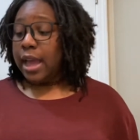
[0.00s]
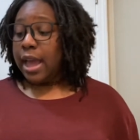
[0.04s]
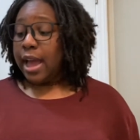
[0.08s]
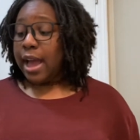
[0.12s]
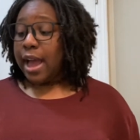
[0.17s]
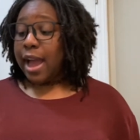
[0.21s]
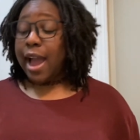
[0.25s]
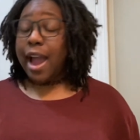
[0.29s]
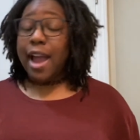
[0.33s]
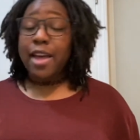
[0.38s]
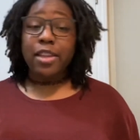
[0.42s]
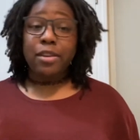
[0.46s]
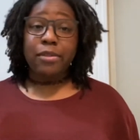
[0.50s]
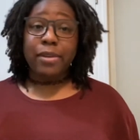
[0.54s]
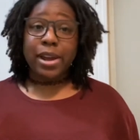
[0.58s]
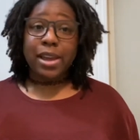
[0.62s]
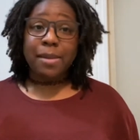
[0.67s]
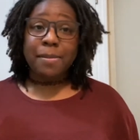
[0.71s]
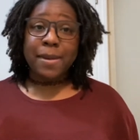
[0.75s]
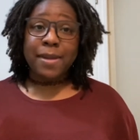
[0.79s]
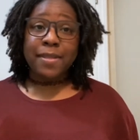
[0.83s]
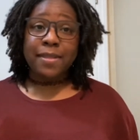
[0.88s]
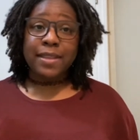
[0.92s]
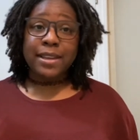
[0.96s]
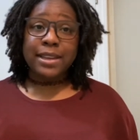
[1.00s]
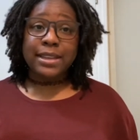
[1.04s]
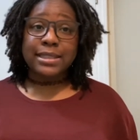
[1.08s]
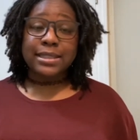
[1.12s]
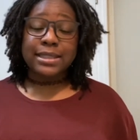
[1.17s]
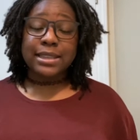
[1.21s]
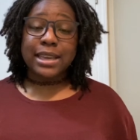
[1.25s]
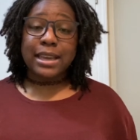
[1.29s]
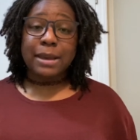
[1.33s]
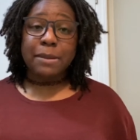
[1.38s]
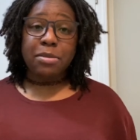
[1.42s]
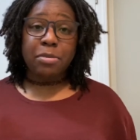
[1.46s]
I highly recommend
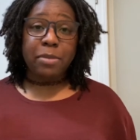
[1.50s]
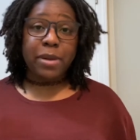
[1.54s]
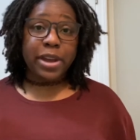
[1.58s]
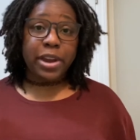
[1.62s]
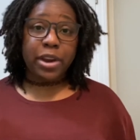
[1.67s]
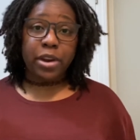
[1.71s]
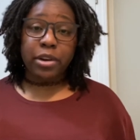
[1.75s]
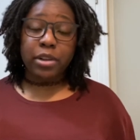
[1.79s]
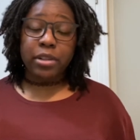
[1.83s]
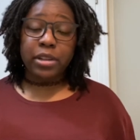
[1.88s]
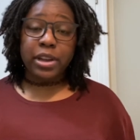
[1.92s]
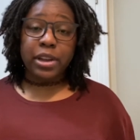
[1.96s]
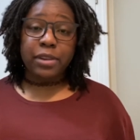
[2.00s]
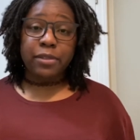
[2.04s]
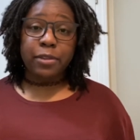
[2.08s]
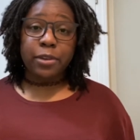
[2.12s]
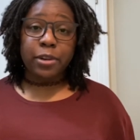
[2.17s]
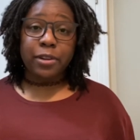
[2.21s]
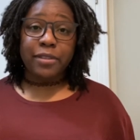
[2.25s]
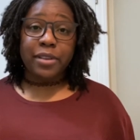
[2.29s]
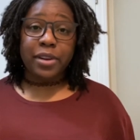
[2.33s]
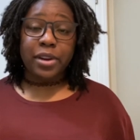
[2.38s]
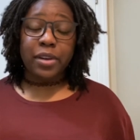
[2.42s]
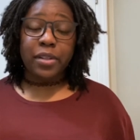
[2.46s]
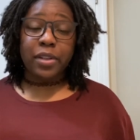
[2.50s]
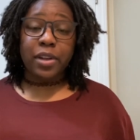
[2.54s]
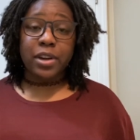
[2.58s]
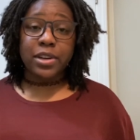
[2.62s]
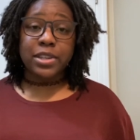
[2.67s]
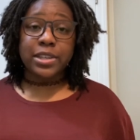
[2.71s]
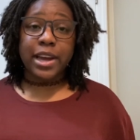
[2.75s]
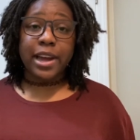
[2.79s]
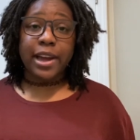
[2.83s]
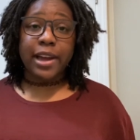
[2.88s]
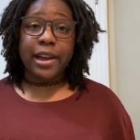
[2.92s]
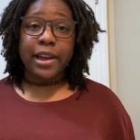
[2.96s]
this. Keeps my hair clean for a very long
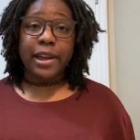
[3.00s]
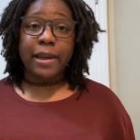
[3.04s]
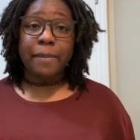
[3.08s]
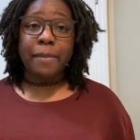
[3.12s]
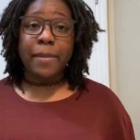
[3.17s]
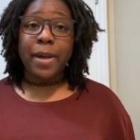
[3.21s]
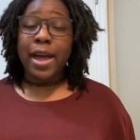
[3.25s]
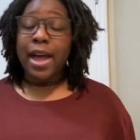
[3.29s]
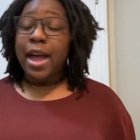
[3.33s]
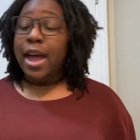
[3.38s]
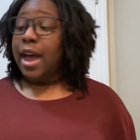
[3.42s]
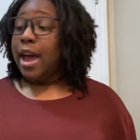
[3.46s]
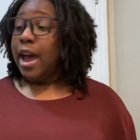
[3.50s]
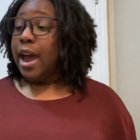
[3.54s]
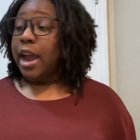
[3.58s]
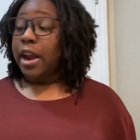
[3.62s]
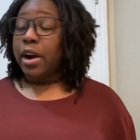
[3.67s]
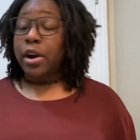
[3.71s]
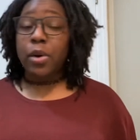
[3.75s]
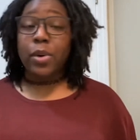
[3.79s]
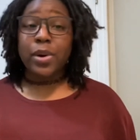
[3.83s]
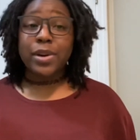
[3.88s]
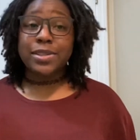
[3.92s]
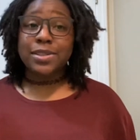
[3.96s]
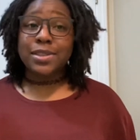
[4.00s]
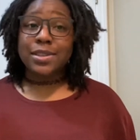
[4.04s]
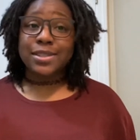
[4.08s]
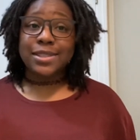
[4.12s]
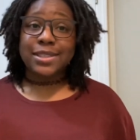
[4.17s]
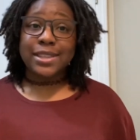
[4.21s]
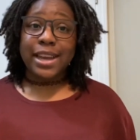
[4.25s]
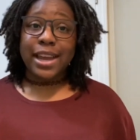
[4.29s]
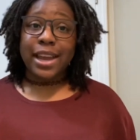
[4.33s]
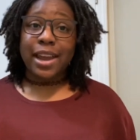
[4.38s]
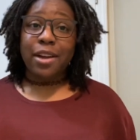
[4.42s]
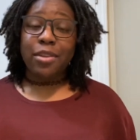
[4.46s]
time. I don't know what else to
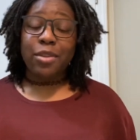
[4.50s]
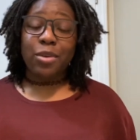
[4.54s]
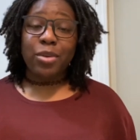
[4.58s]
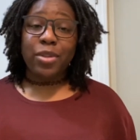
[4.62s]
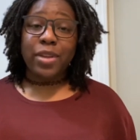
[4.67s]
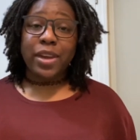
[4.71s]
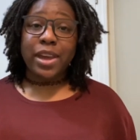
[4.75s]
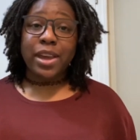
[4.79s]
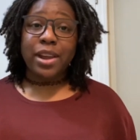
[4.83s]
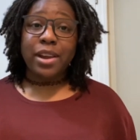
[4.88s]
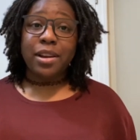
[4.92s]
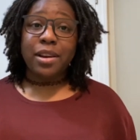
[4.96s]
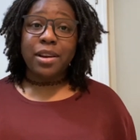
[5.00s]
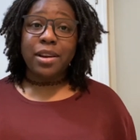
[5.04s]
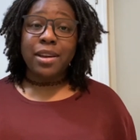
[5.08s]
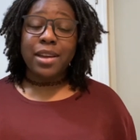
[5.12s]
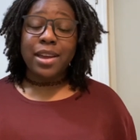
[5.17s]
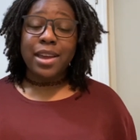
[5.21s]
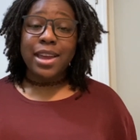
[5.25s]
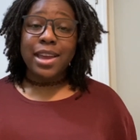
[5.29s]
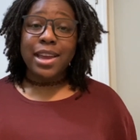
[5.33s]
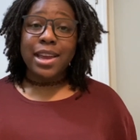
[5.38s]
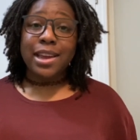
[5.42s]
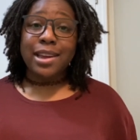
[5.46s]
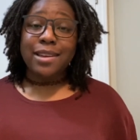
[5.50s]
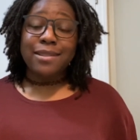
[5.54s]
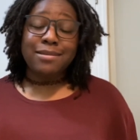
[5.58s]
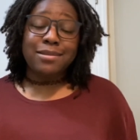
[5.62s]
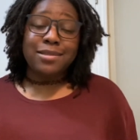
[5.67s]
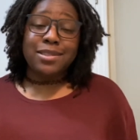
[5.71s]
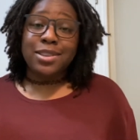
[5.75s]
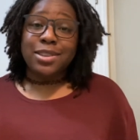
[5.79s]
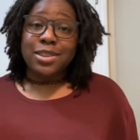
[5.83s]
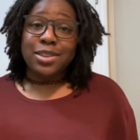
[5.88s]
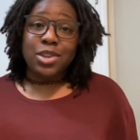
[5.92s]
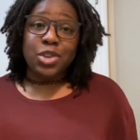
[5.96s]
say other than
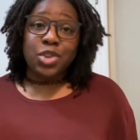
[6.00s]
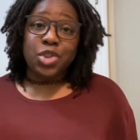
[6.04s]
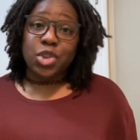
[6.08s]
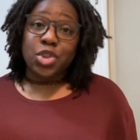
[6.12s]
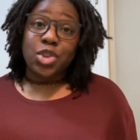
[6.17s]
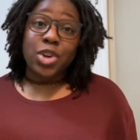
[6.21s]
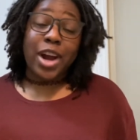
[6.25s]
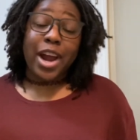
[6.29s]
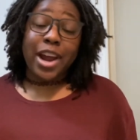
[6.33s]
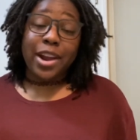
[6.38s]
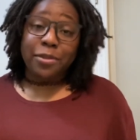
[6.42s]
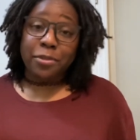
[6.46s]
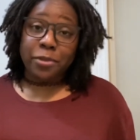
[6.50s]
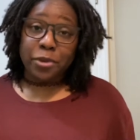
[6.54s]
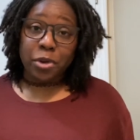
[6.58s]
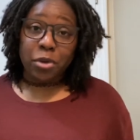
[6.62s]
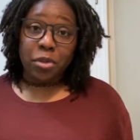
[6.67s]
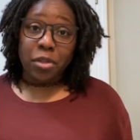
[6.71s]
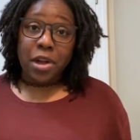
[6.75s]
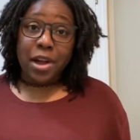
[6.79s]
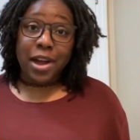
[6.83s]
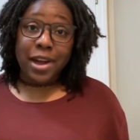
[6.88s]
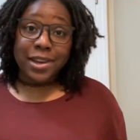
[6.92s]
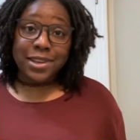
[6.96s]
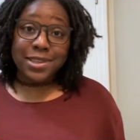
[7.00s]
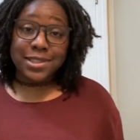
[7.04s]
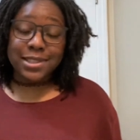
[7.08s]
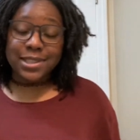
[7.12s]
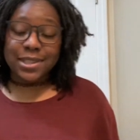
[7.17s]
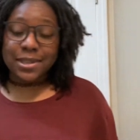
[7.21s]
you should try it for your locks.